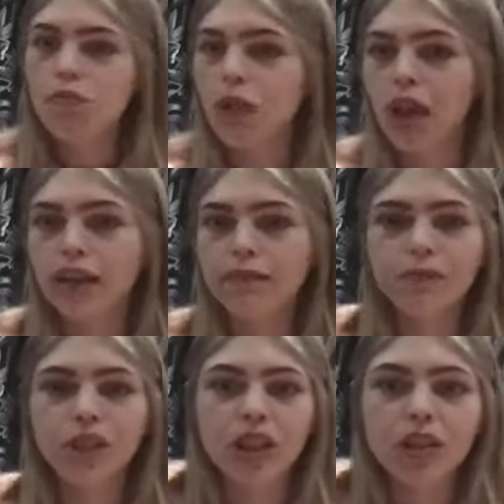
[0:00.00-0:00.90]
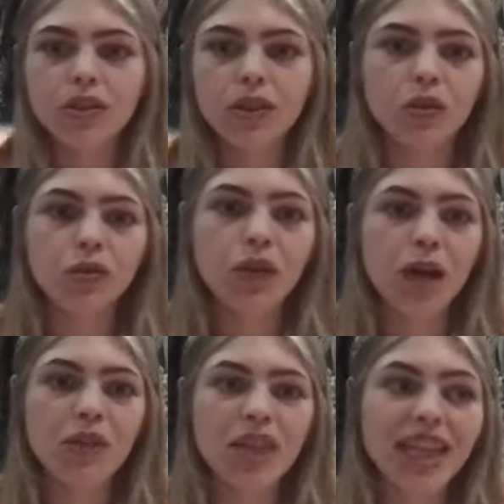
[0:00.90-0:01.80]
like, it's all
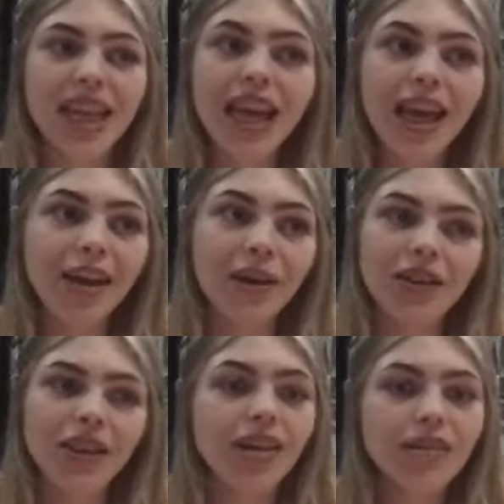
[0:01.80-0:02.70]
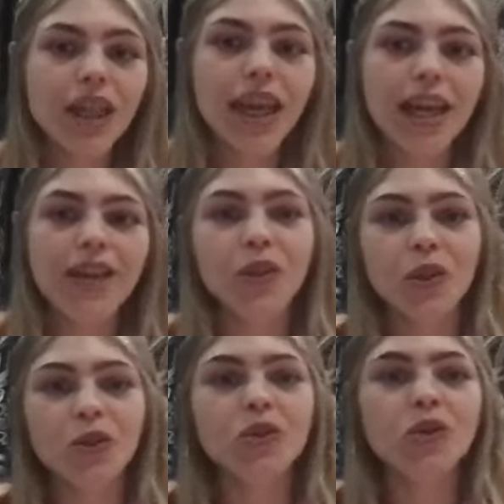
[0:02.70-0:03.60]
up in the air. And I was like, okay,
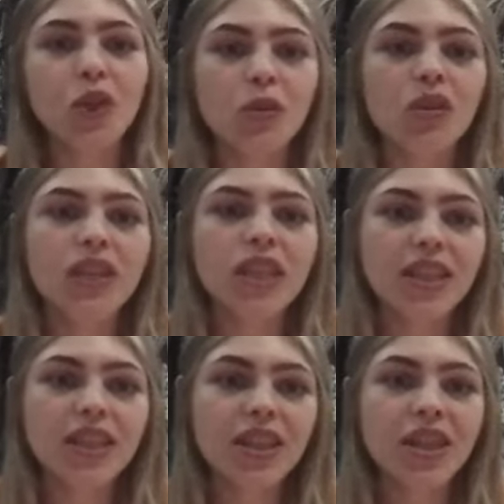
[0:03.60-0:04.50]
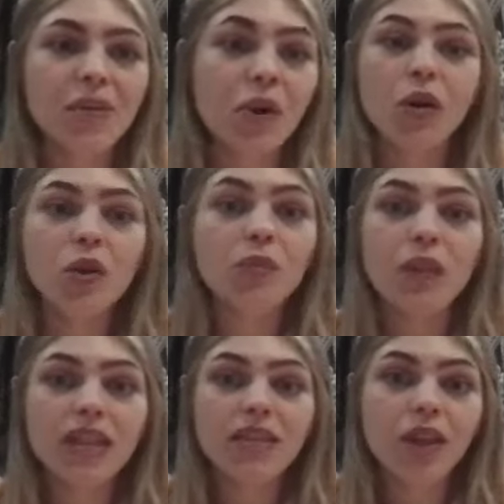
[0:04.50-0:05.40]
cool, no worries. Well, it's
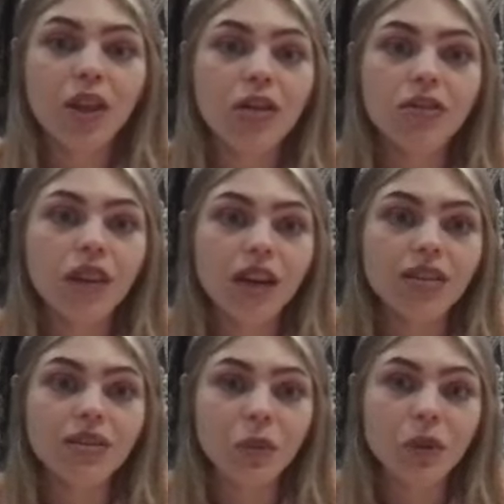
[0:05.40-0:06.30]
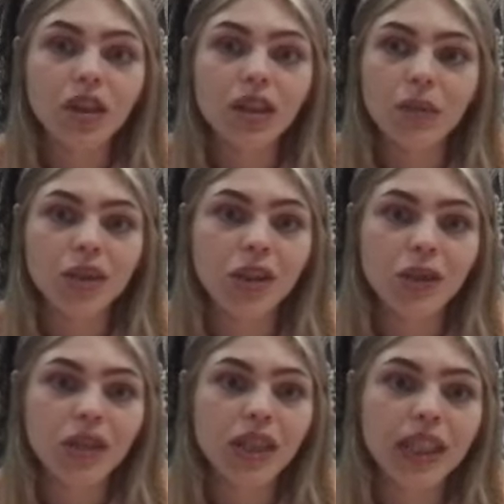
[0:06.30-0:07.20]
been a lot of fun working with
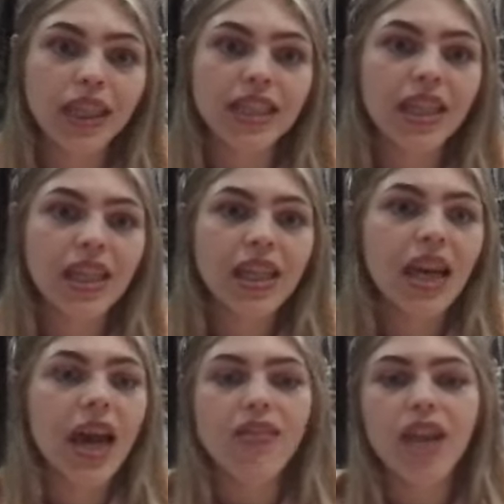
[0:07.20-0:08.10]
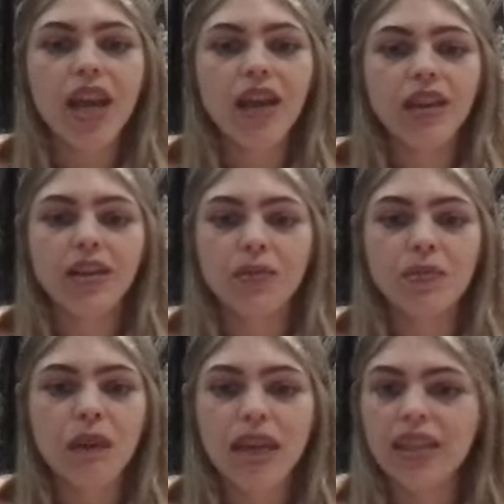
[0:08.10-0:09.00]
you on this. And then
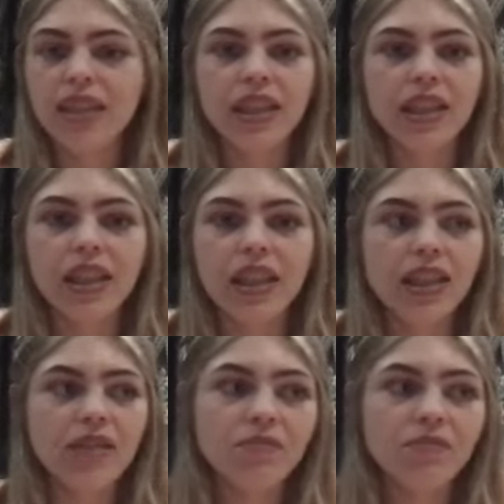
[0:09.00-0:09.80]
basically